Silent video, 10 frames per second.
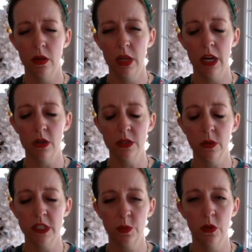It also
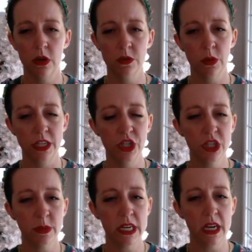explores
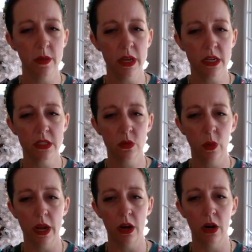relationship dynamics
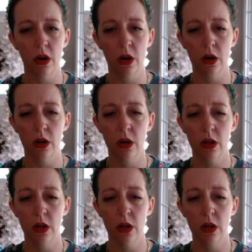where